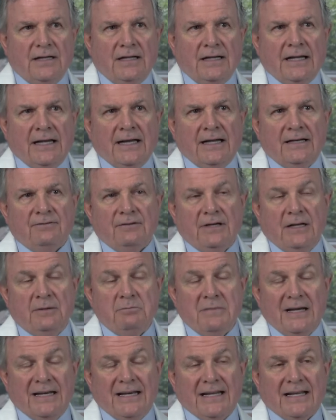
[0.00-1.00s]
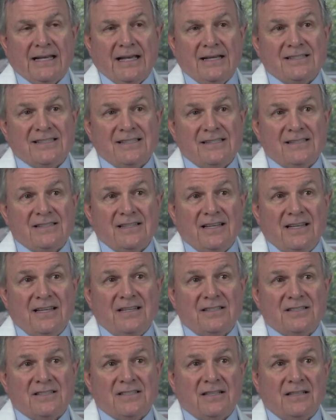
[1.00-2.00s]
and in many cases it
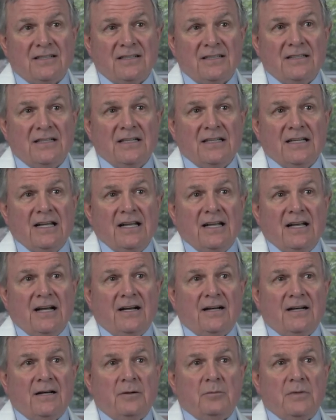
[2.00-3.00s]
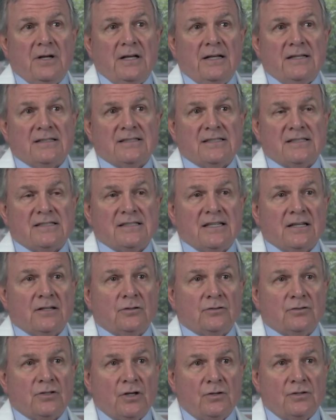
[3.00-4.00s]
is done as a
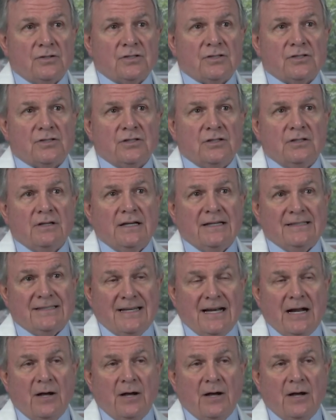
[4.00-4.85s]
single dose as an